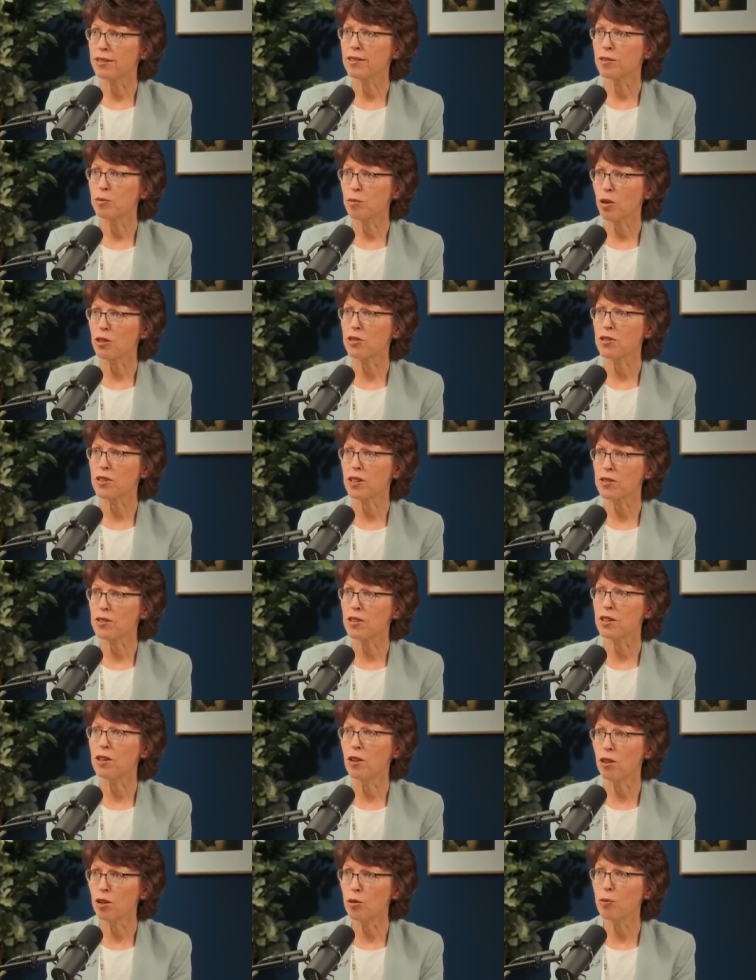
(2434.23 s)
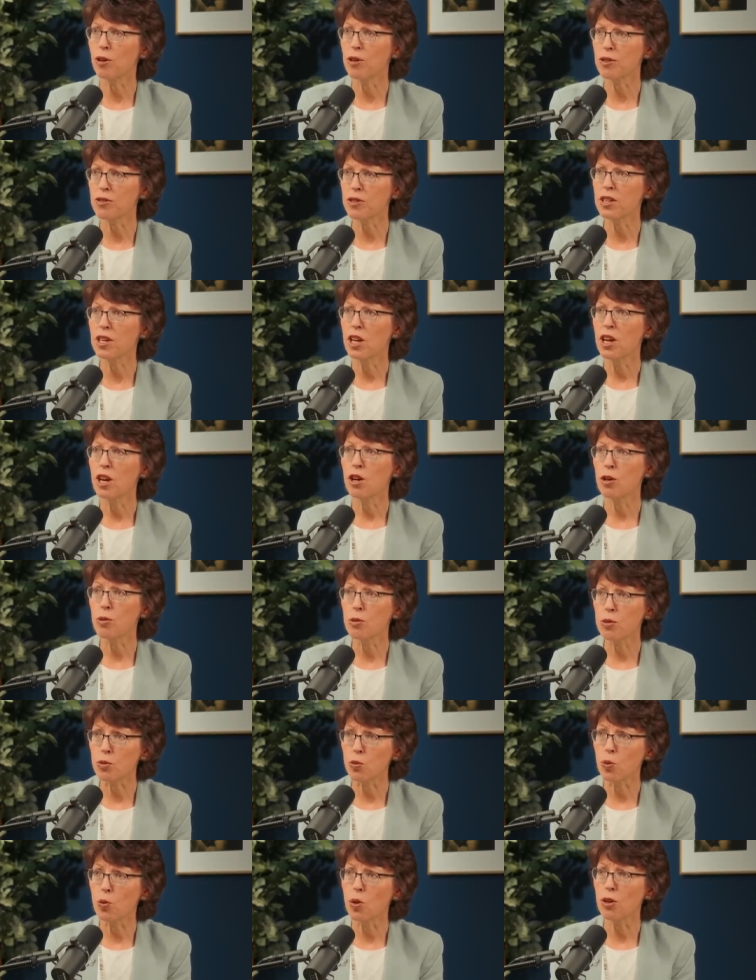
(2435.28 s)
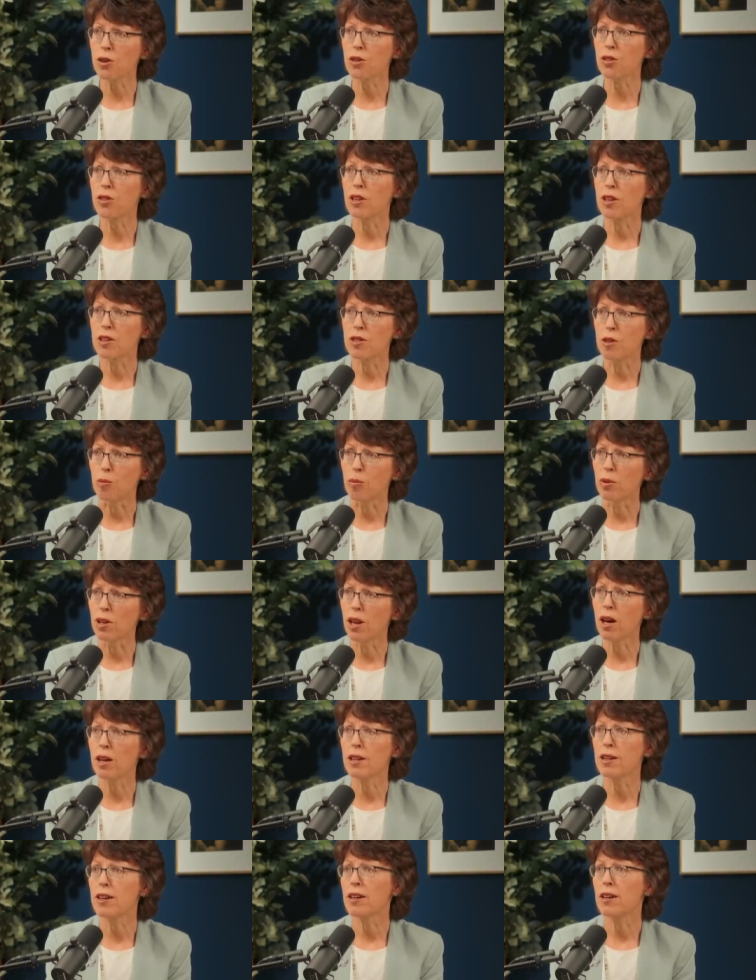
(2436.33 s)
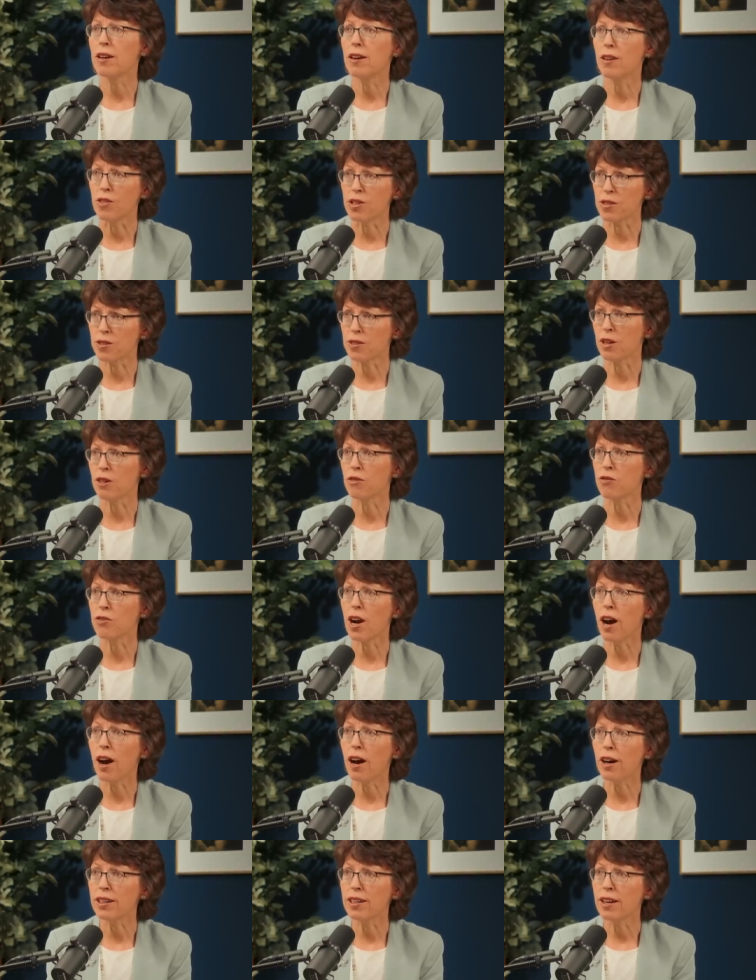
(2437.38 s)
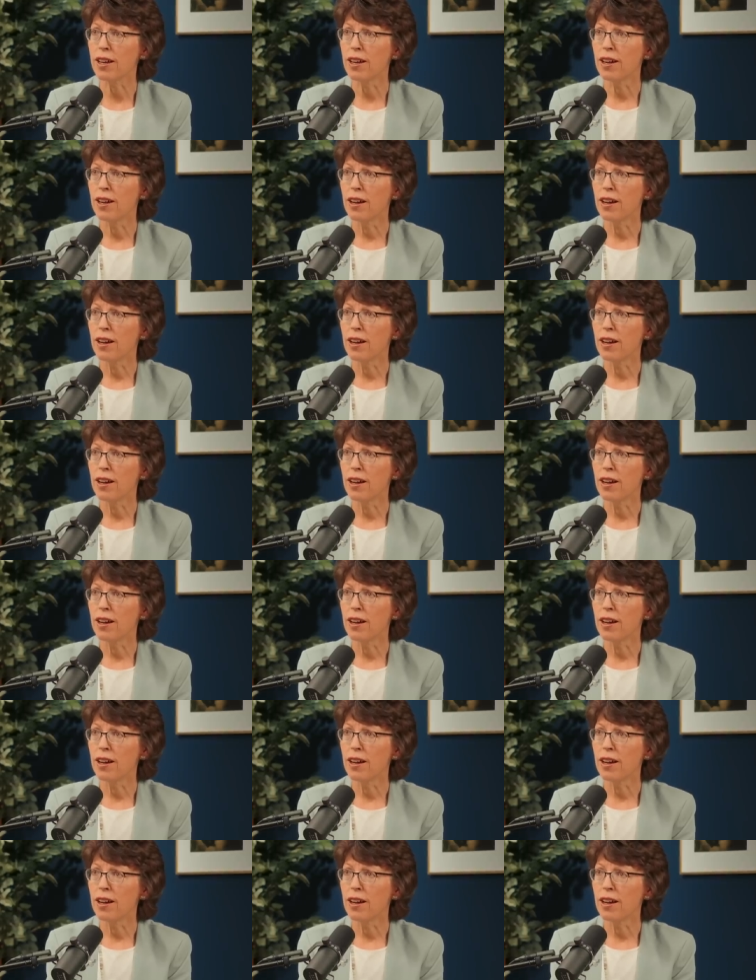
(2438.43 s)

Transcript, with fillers: Yes, Paul says yeah. the person who is worth the blood of the Son of God.